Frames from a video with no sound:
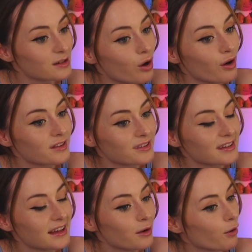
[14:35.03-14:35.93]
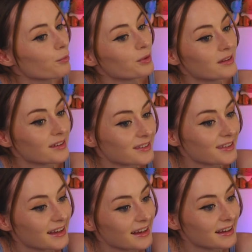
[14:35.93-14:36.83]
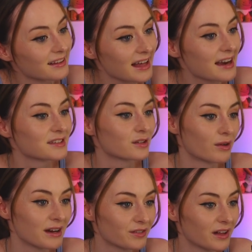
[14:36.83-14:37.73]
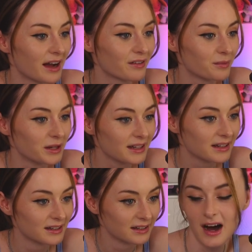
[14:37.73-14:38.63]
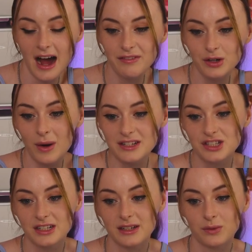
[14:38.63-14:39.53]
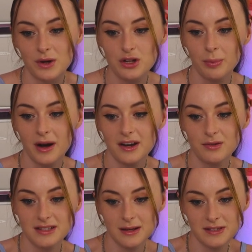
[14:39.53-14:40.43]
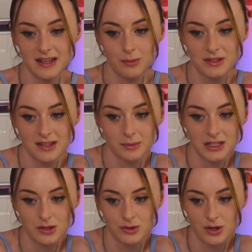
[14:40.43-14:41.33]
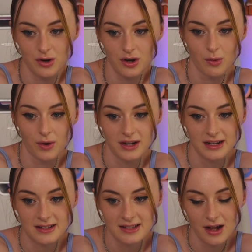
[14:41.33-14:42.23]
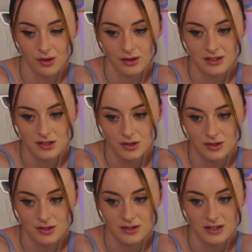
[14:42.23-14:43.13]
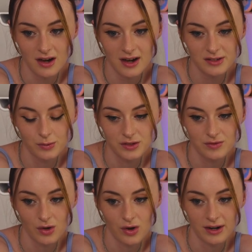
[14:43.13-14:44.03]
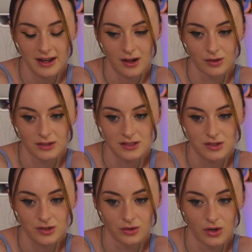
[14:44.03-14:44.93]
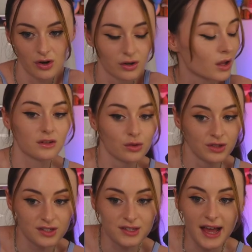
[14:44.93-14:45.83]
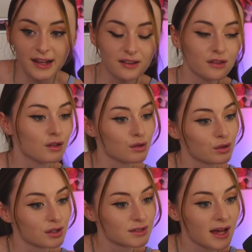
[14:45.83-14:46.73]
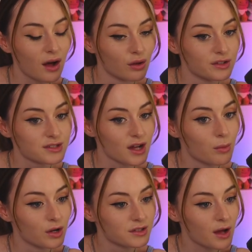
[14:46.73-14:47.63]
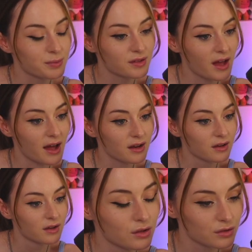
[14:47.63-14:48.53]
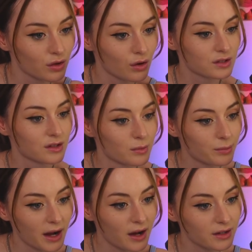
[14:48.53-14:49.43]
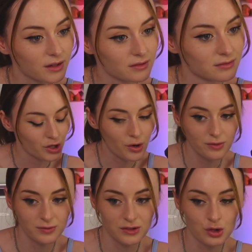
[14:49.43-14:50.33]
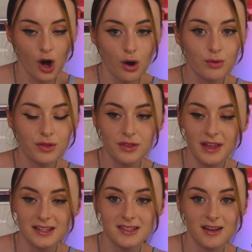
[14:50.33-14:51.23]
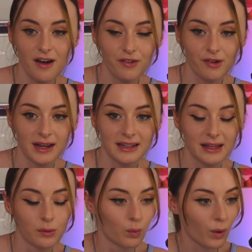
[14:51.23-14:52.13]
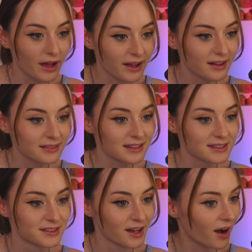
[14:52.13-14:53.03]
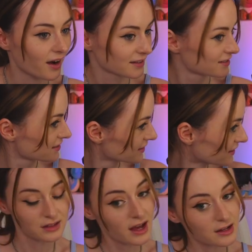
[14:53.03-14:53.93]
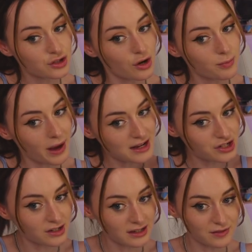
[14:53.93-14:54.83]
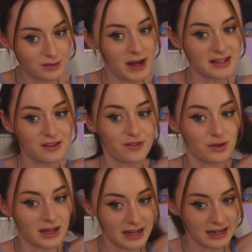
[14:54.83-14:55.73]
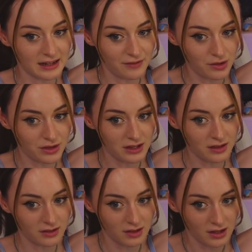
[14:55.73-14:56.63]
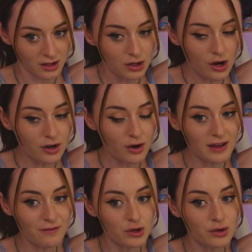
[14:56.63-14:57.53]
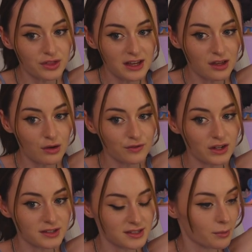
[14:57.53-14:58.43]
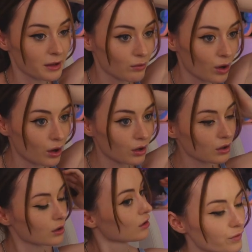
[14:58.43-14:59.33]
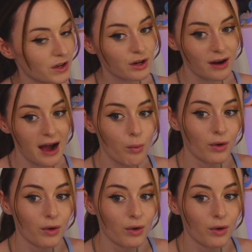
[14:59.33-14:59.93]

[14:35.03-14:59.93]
an honesty and openness thing. That is a green flag for me. I have a question. When your partner is upset with something, you don't know what it is. How long is too soon to ask what's wrong and how long is too long? The second that you can tell that someone's upset, you talk to them about it. Don't know that they're suffering and then wait. That sucks. Yeah, don't badger or give space if you need. If you think... No. If you think you've done something wrong, figure out